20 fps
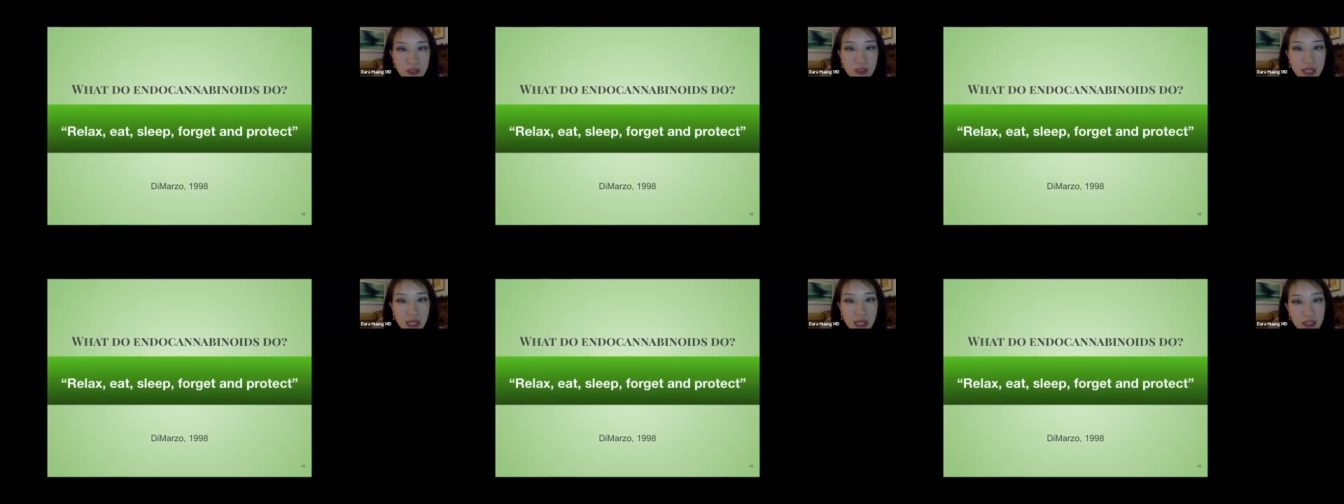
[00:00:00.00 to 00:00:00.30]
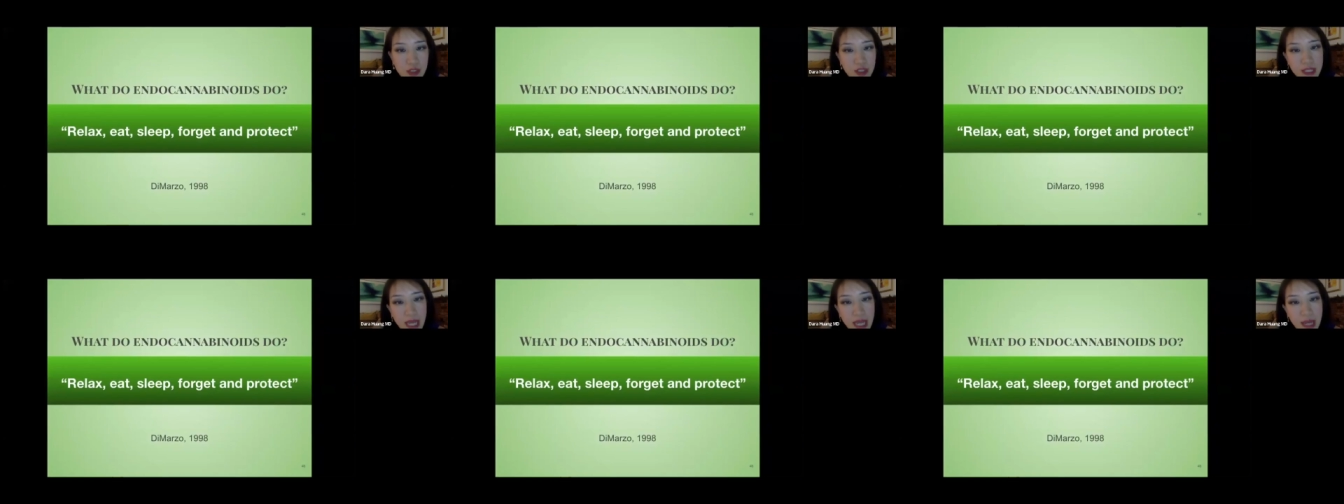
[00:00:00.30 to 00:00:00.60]
do the
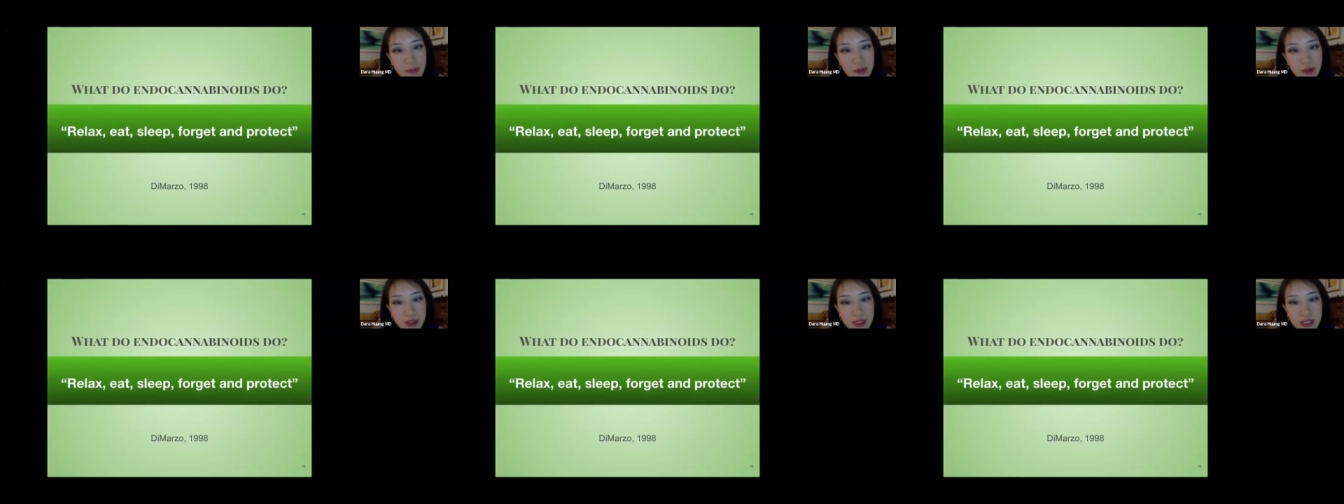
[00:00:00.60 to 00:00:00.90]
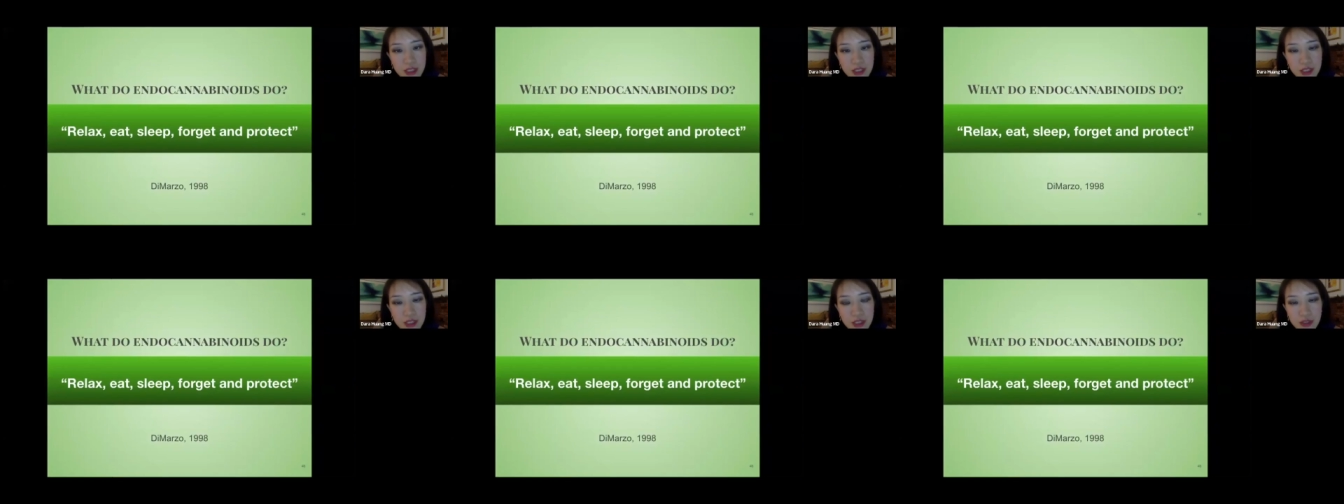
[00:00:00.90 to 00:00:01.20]

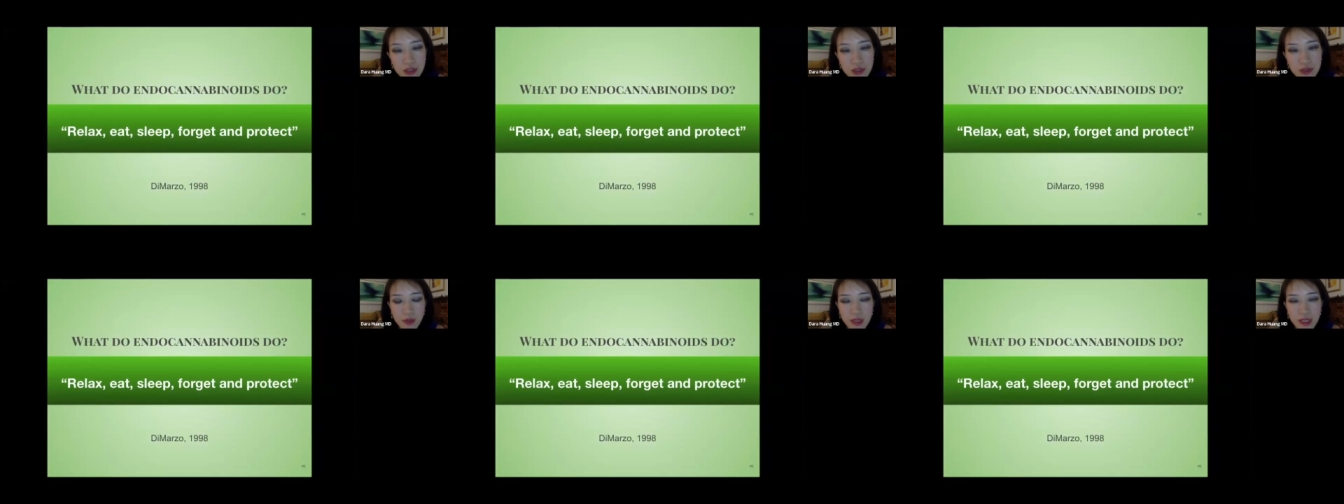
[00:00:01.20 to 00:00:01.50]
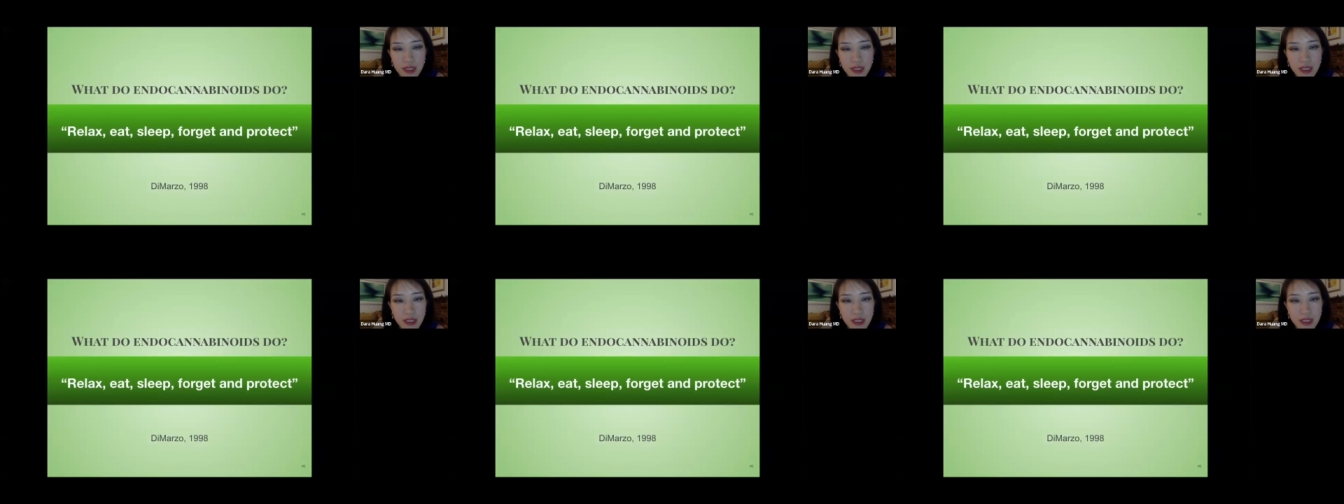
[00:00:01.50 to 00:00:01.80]
endocannabinoids do?
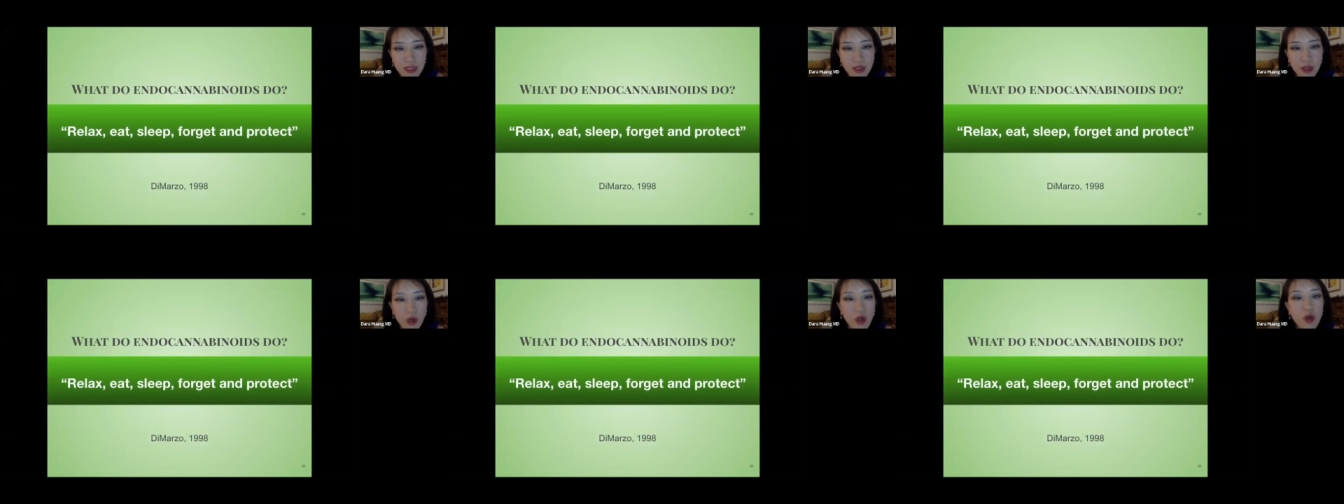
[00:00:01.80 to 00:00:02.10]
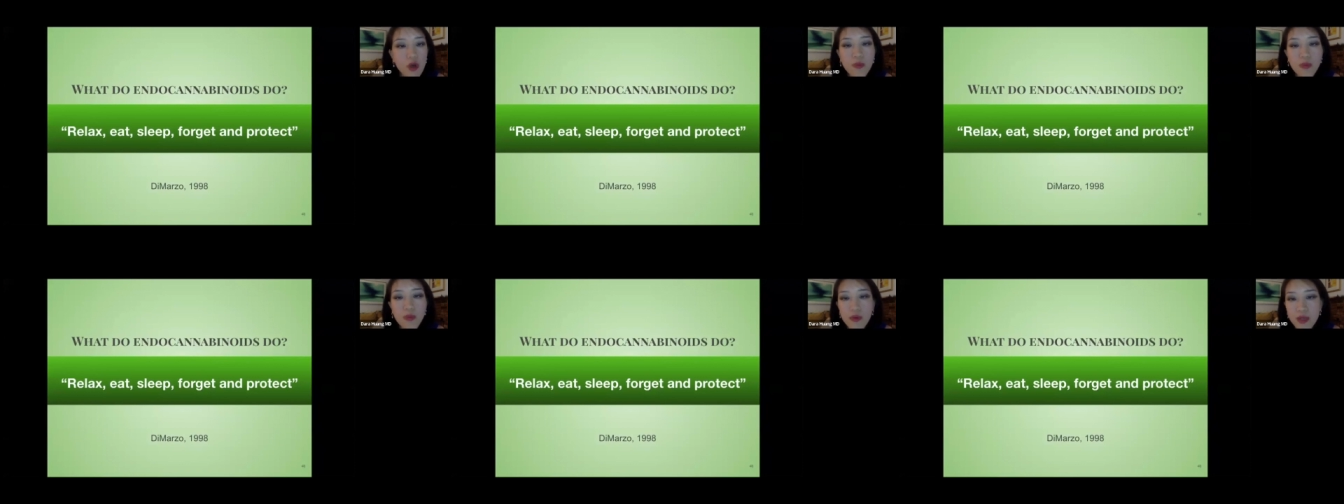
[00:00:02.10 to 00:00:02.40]
The, the
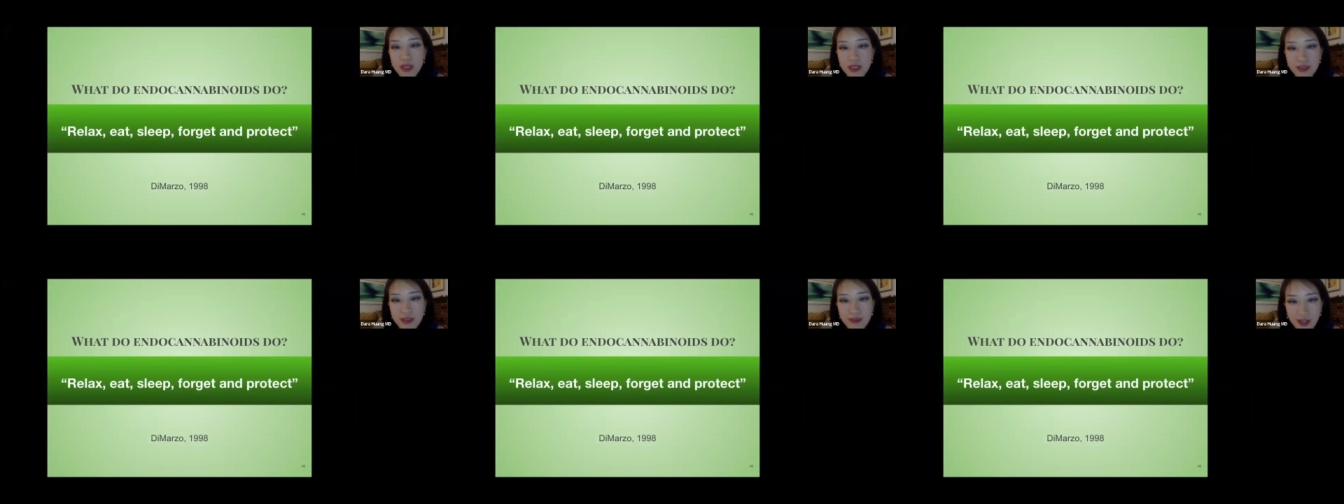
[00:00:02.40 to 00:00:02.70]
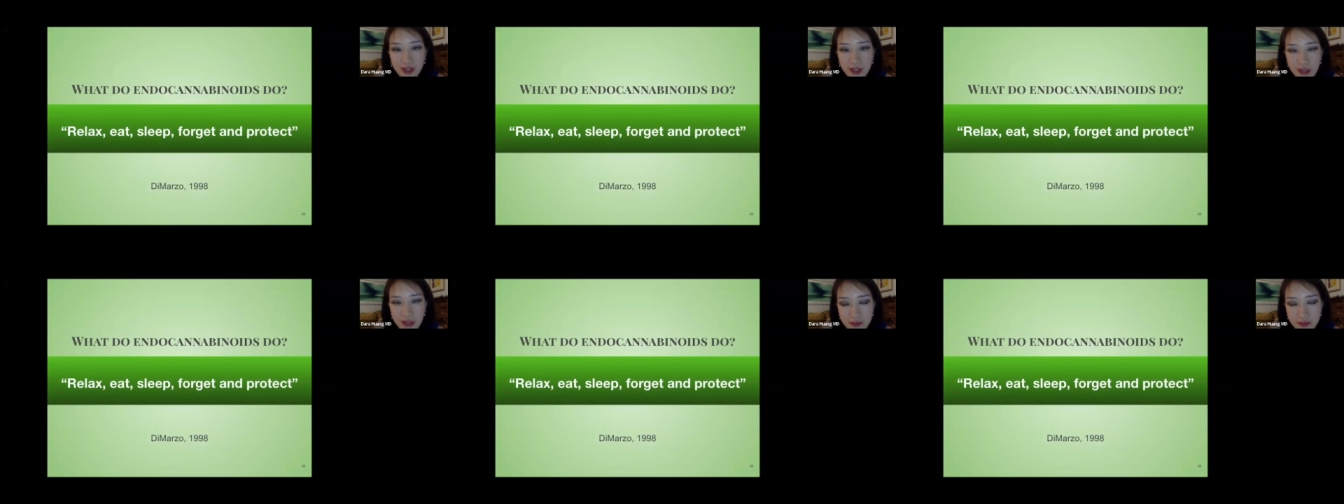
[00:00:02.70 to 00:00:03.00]
whole point of
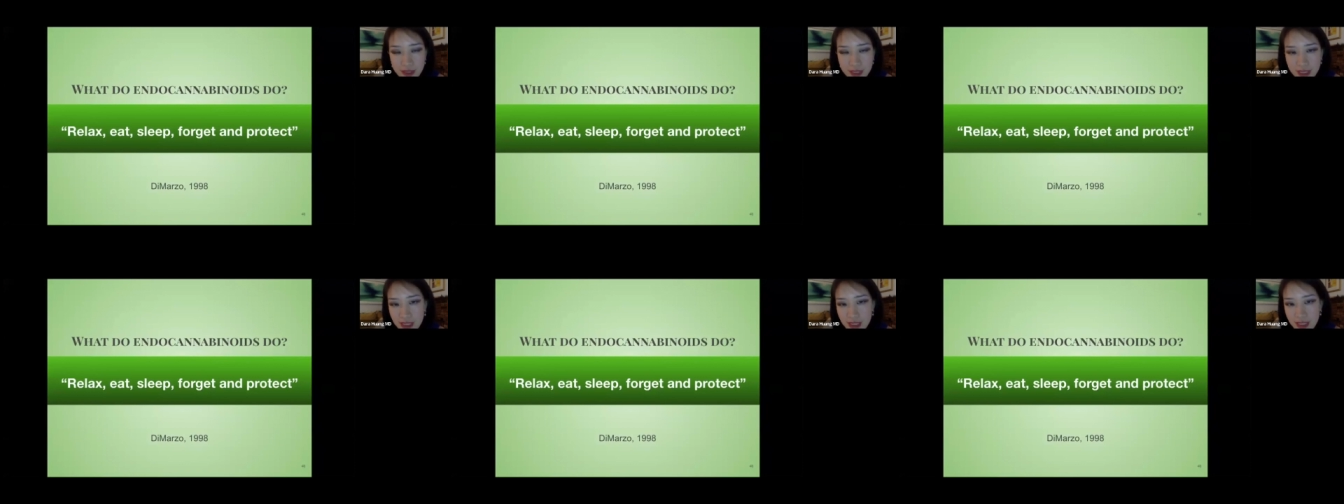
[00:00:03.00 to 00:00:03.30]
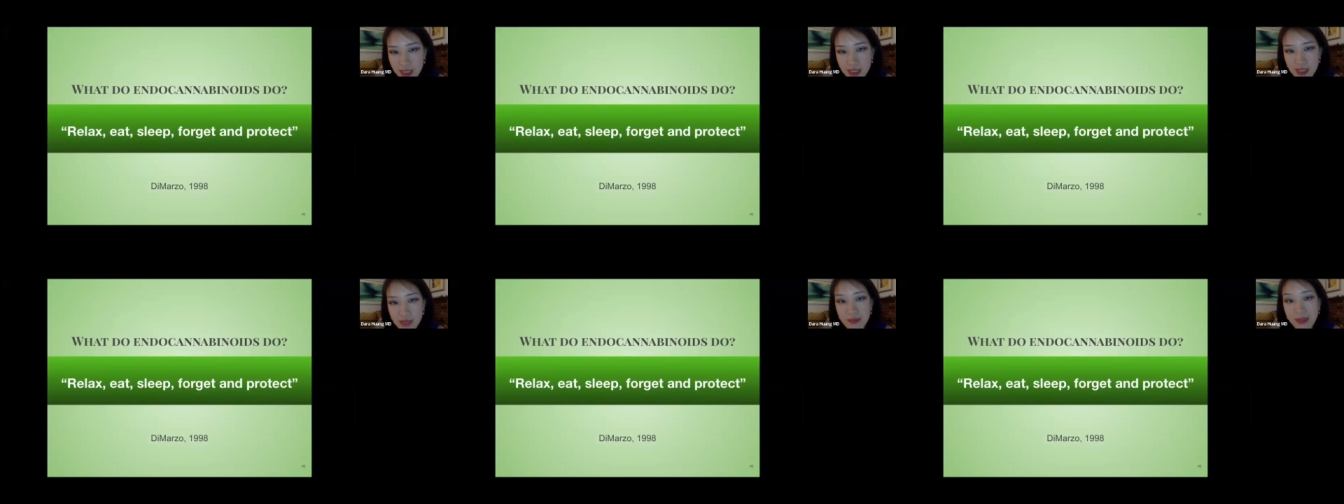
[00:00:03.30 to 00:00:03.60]
all of this
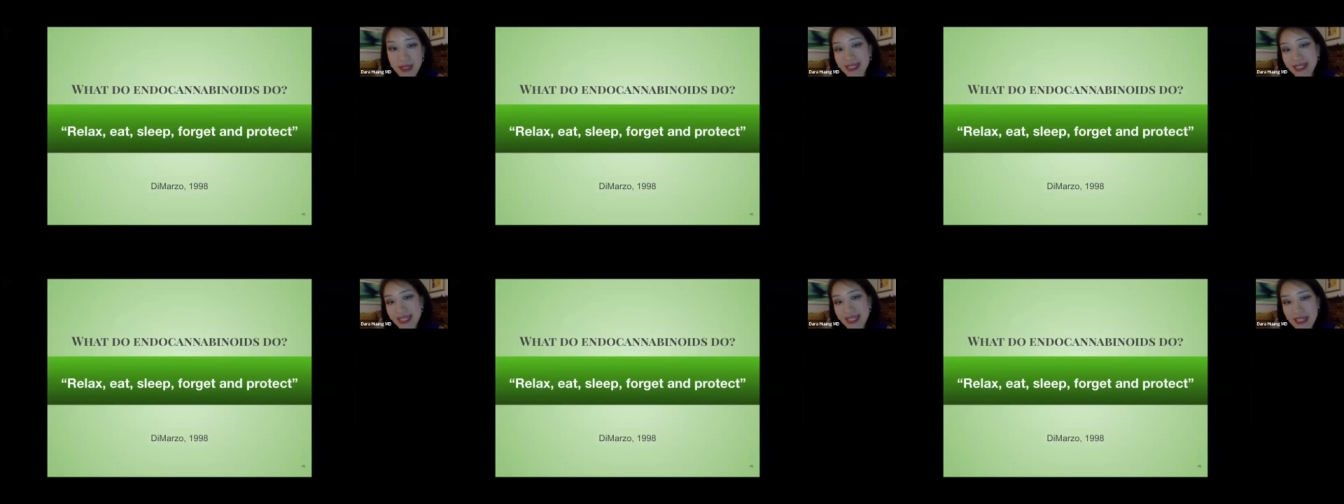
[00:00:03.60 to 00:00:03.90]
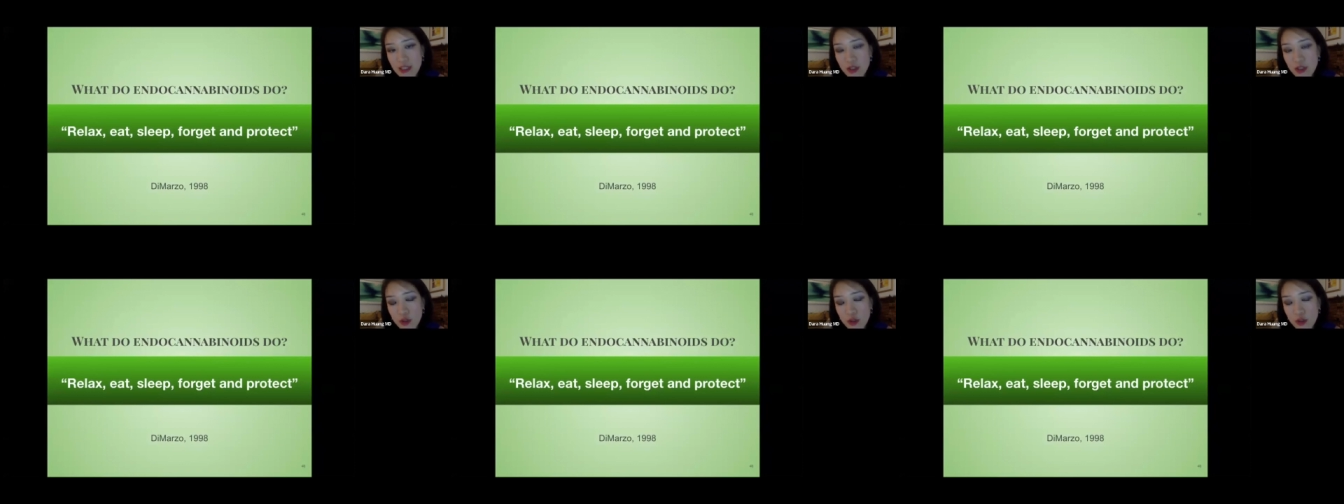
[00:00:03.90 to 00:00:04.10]
is to maintain